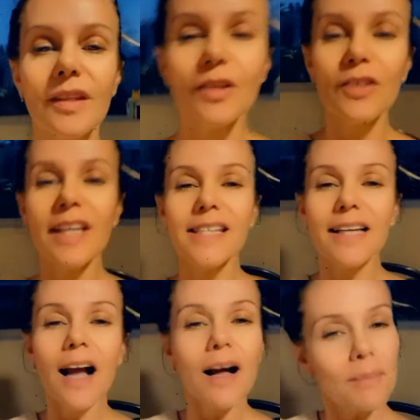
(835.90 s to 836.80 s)
You guys, I
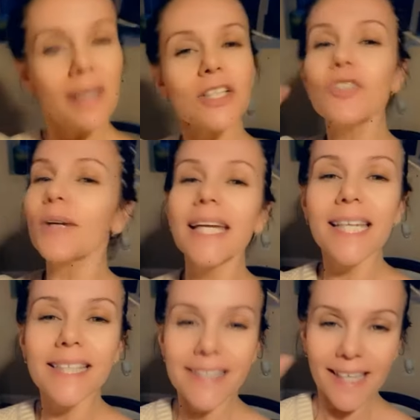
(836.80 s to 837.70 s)
got my
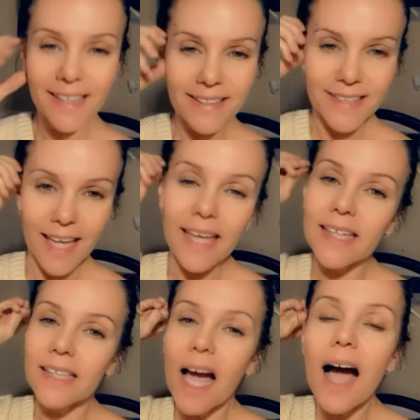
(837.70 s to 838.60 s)
training date,
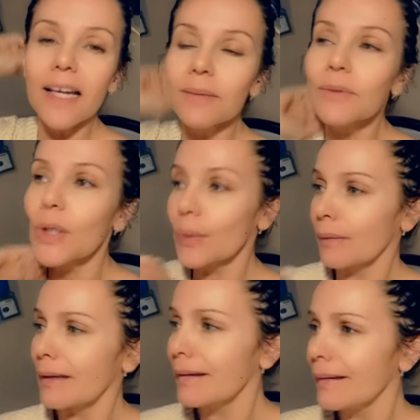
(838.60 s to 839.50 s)
and I am
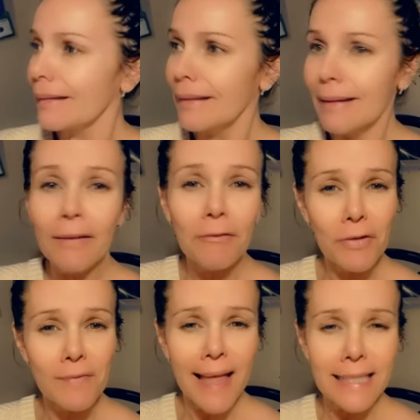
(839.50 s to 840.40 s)
going
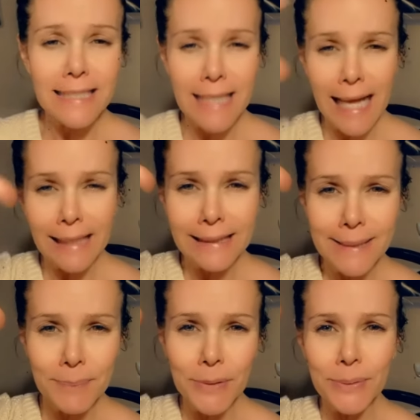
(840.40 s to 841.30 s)
for
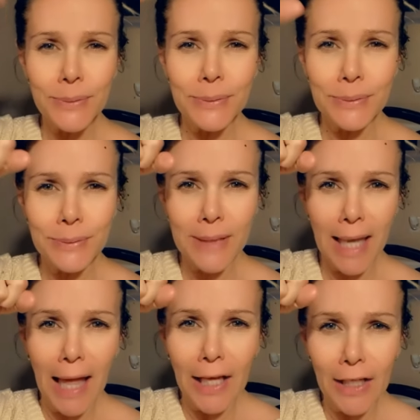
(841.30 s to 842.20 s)
Valentine's. Ooh,
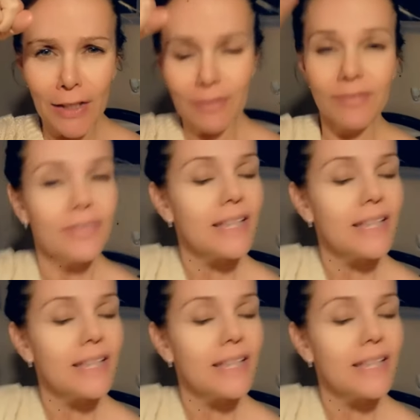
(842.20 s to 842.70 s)
love.